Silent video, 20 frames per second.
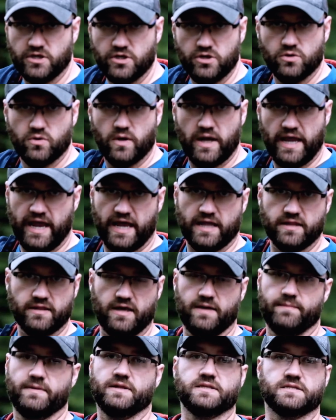you and
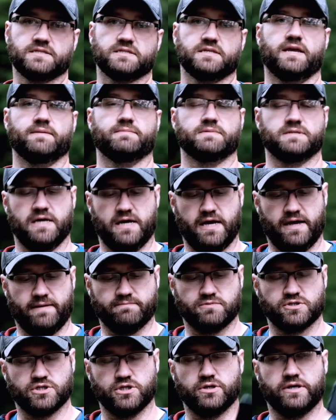them at the same time.
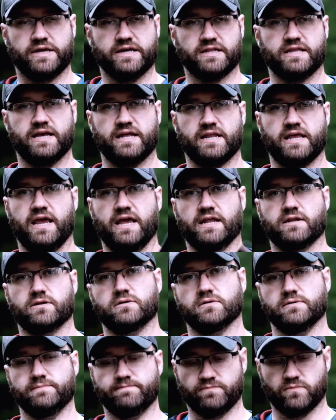So you get that
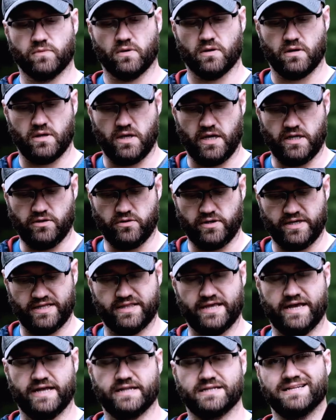handle and you get
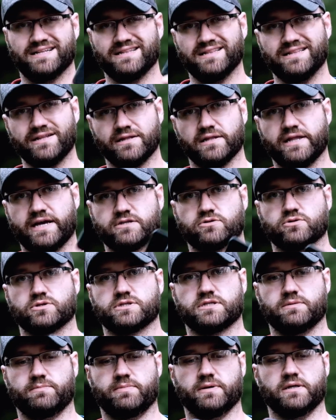that little extra
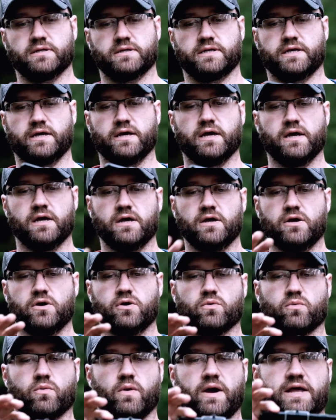stability
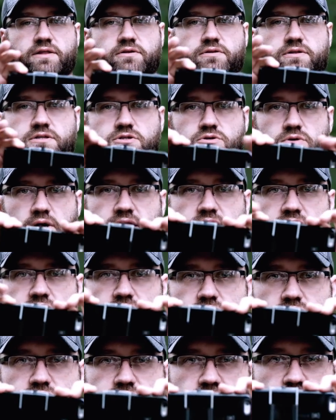rather than trying to
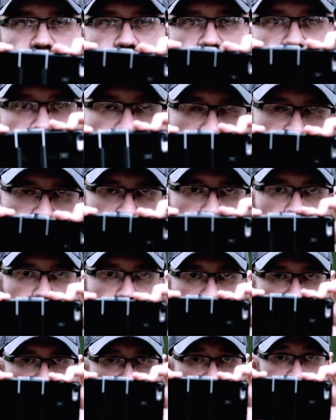use your fingers and
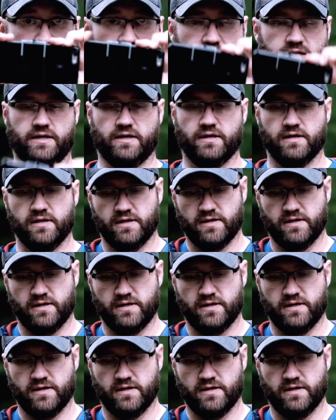hold it steady.